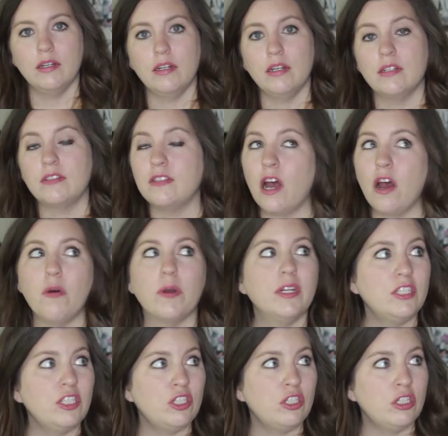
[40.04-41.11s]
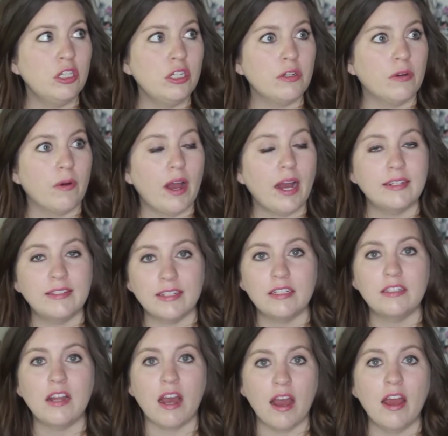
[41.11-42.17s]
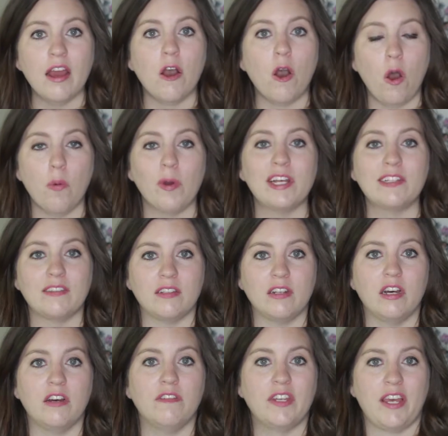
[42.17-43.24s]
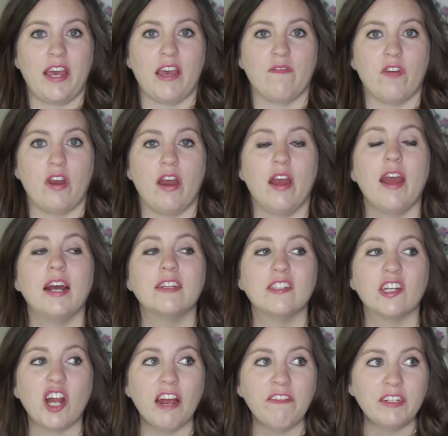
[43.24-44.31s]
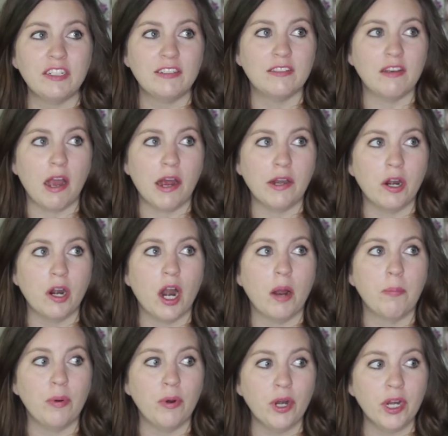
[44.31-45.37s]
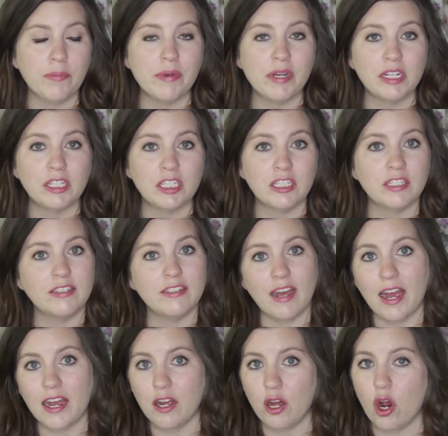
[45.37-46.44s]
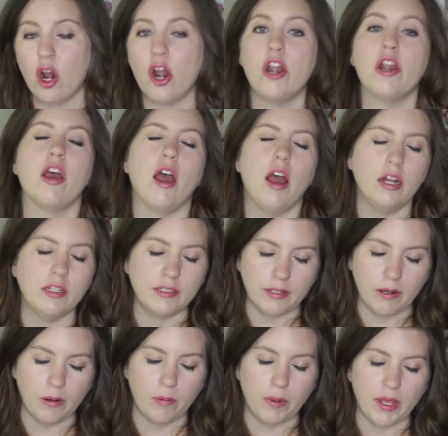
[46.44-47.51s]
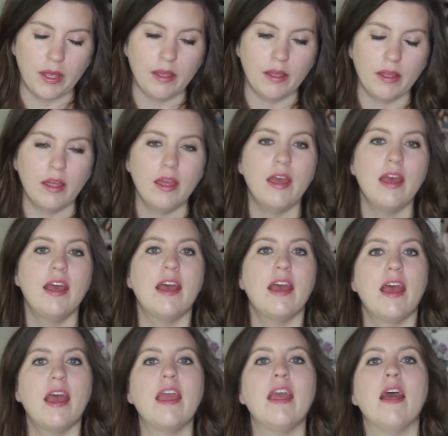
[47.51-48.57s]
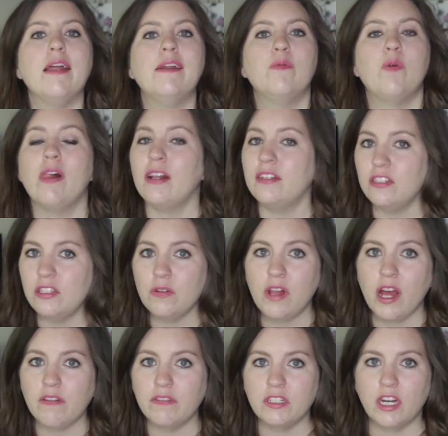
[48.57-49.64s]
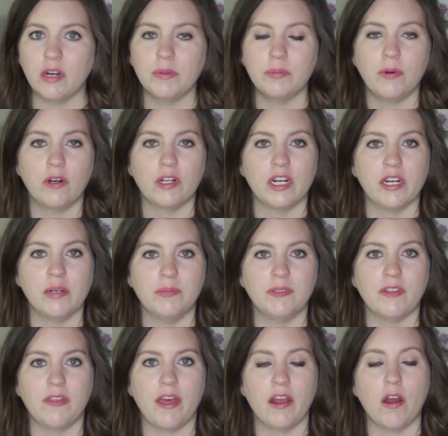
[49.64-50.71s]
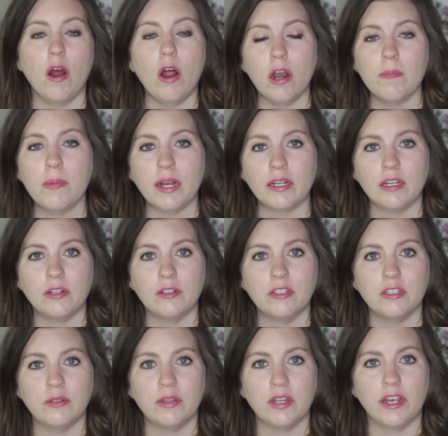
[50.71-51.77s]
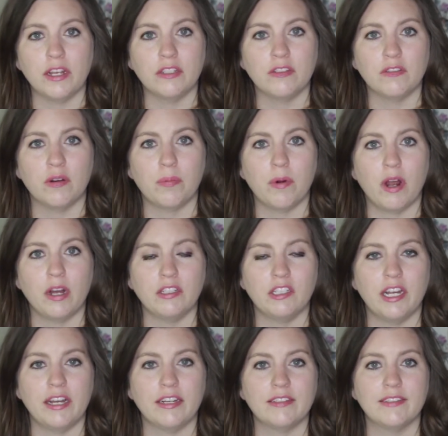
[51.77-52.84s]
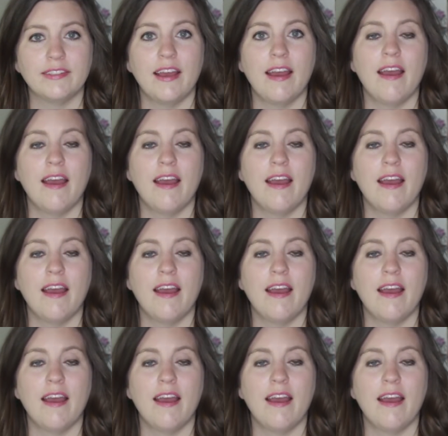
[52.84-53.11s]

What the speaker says: So it's true, I did not always love Canva. As a graphic designer, I'm pretty much diehard Adobe. And while I do love Adobe programs and they are my go-to things for projects,